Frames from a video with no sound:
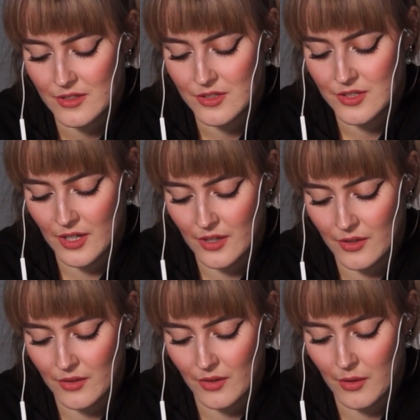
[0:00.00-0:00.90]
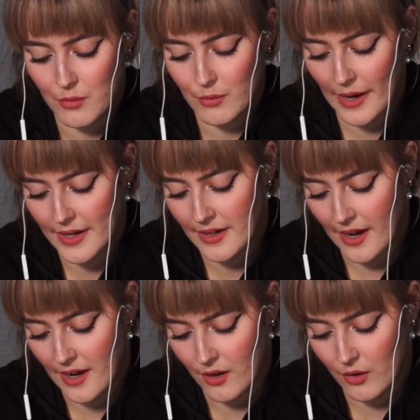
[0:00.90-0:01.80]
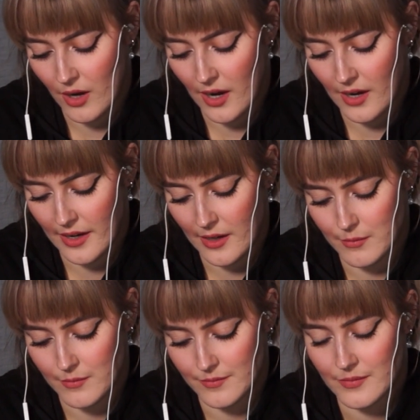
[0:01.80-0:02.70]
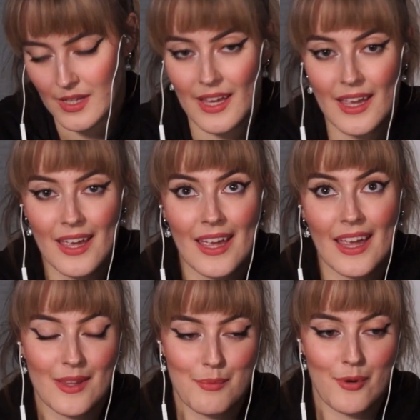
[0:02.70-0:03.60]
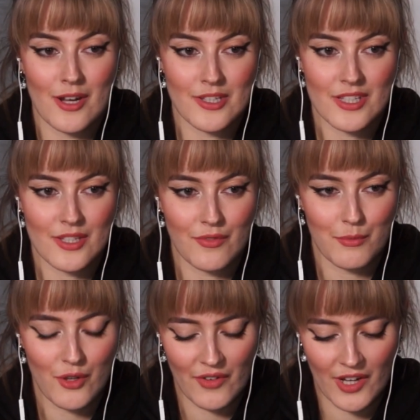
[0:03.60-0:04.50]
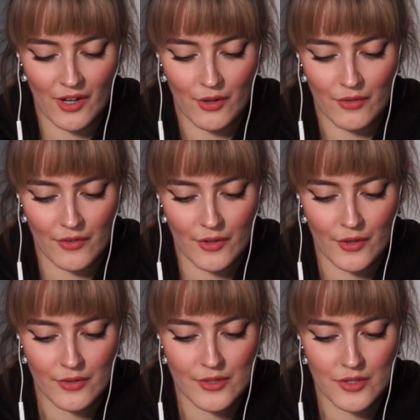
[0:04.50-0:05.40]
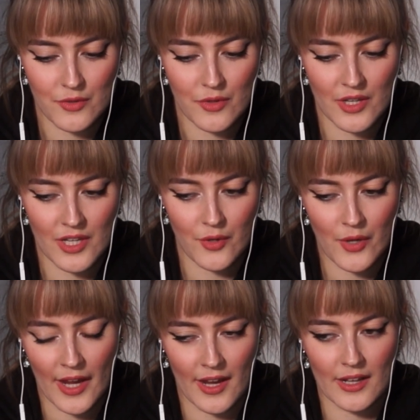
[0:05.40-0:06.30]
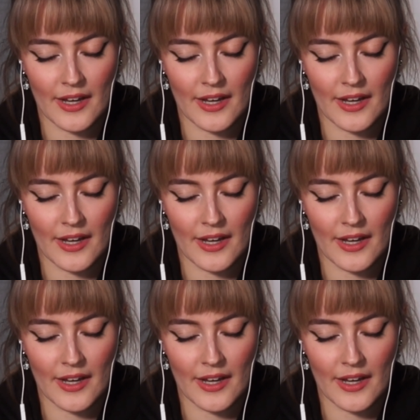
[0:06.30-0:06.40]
So right now I am in the process of moving over to the UK.